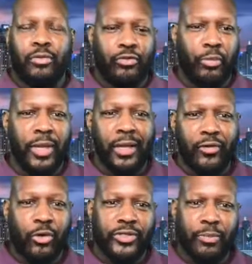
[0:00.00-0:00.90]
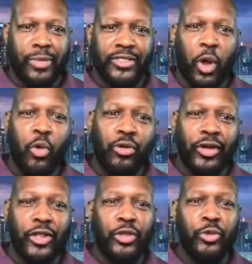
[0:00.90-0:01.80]
For me, of course, I'm much older
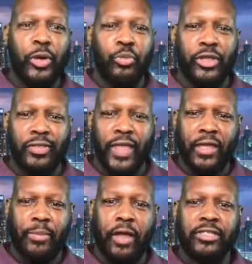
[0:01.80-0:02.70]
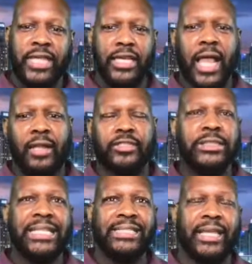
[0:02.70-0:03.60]
than you, but when you think about technology,
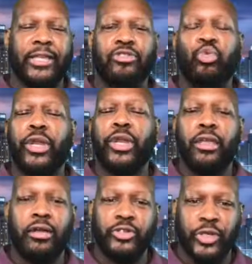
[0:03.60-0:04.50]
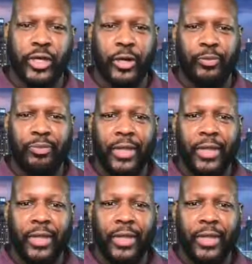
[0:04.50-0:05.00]
let's say 20 years ago,